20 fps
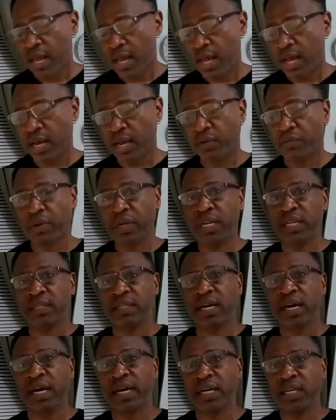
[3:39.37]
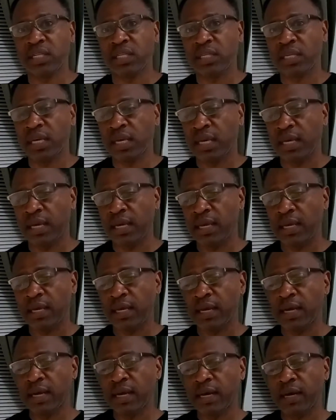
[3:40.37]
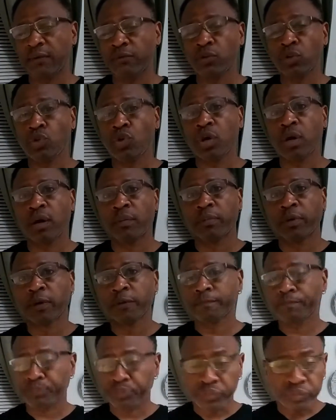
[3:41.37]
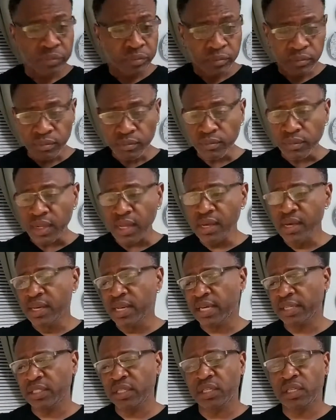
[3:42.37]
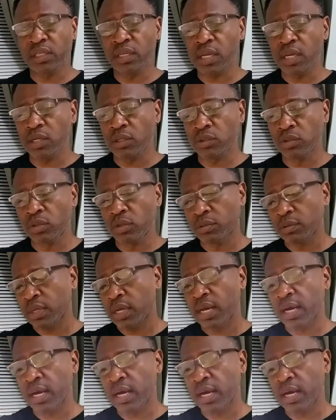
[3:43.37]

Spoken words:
I already diced a cucumber, and I did it in little